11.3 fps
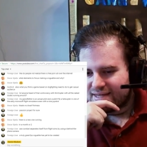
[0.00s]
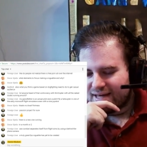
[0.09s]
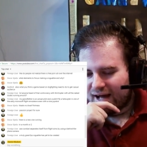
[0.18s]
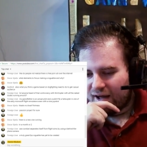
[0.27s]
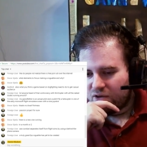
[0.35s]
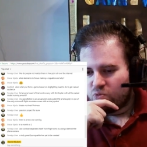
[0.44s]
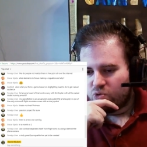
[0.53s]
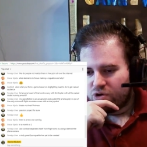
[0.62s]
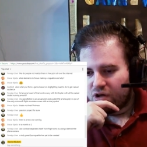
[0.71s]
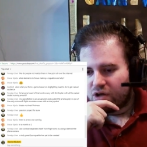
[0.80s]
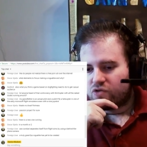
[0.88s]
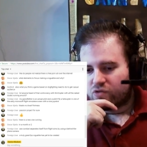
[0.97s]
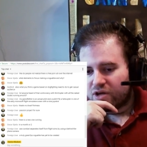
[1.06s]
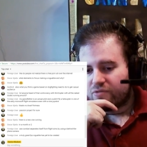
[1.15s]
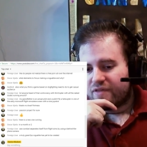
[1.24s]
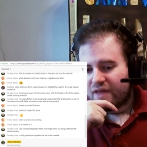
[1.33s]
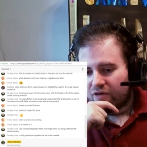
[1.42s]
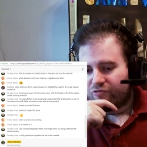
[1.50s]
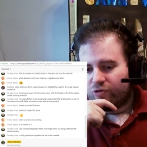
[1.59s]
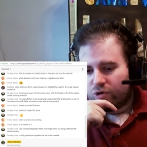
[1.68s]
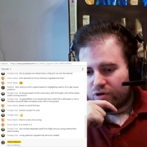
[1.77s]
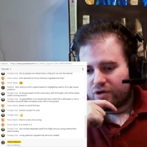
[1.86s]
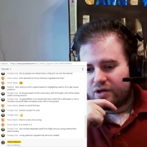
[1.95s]
I would agree with that,
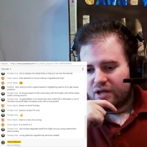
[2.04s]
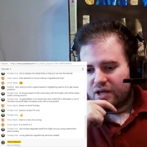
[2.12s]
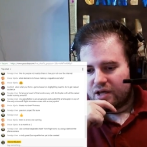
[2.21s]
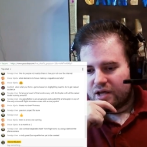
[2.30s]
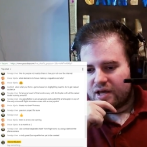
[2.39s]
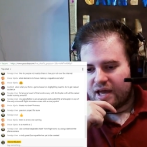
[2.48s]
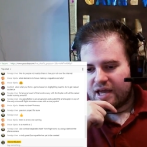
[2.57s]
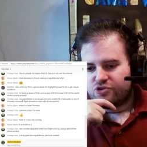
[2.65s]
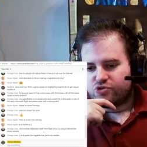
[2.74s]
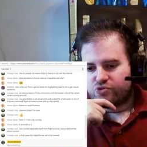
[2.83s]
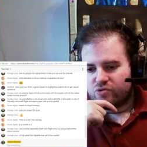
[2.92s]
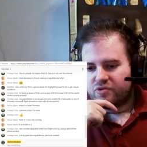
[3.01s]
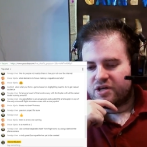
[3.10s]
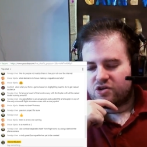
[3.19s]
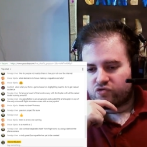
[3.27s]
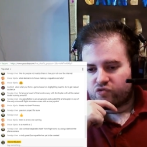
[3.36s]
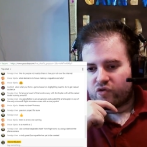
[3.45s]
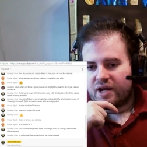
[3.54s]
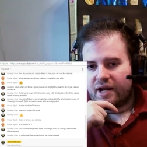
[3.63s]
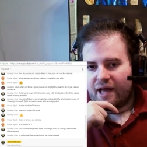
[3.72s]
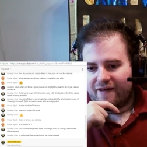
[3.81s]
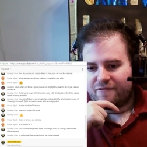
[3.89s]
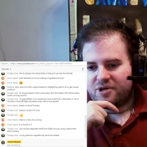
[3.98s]
Foreign. A truly great
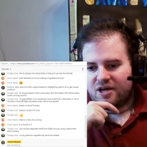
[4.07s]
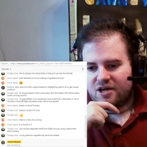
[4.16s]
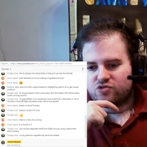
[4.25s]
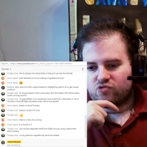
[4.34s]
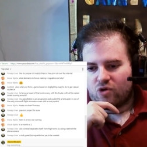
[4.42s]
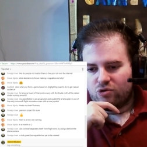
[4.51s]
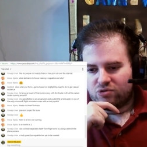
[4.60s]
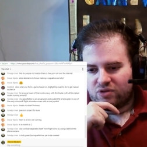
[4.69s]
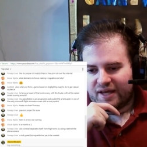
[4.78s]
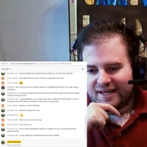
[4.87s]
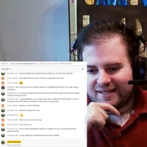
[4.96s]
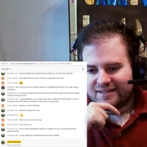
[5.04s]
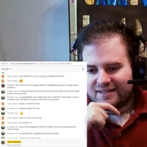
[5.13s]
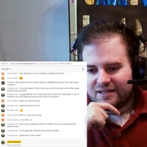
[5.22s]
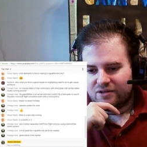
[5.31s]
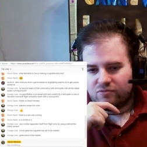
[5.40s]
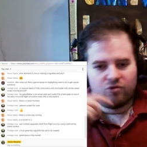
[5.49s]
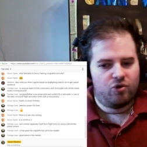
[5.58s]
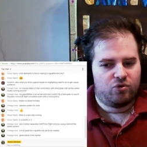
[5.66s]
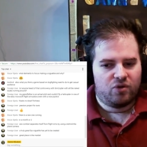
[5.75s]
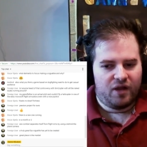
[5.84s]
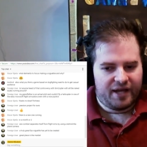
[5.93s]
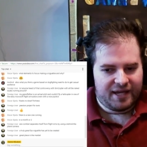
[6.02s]
F P S roguelike,
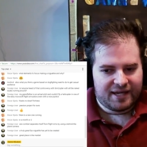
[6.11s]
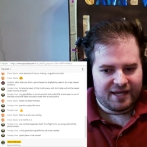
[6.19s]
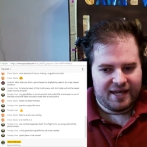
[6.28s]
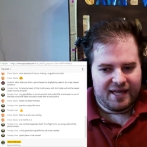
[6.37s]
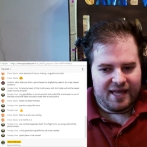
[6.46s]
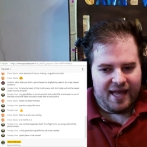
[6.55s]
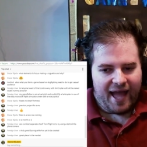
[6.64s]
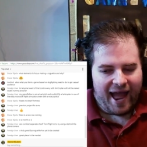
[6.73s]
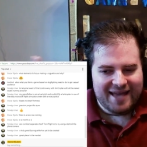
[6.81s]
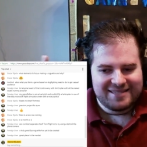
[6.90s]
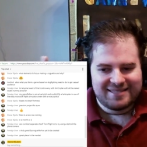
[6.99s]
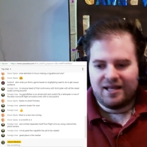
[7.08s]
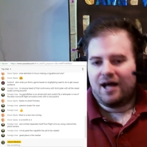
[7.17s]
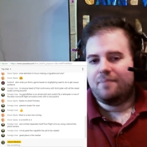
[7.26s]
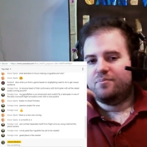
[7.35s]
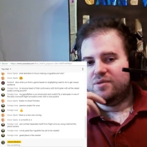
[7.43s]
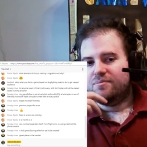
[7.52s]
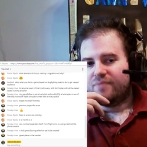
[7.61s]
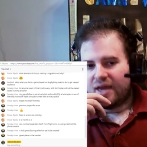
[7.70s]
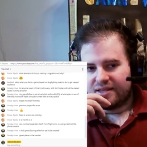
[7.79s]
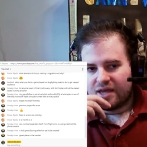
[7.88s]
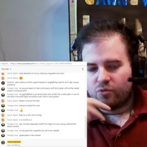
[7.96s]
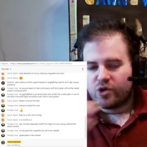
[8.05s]
roguelike has not been made yet.